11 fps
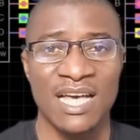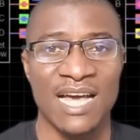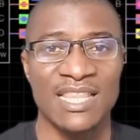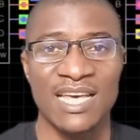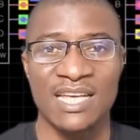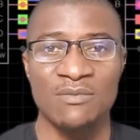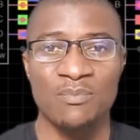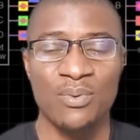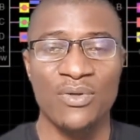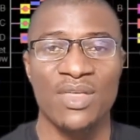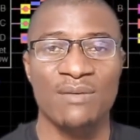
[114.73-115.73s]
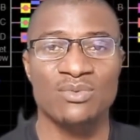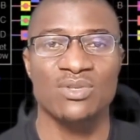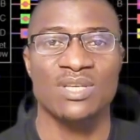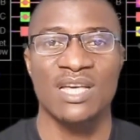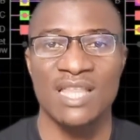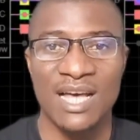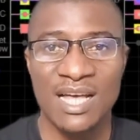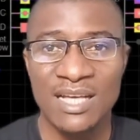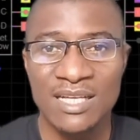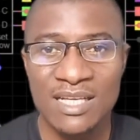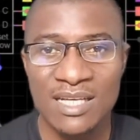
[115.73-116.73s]
and then put them
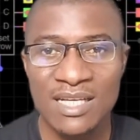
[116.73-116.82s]
together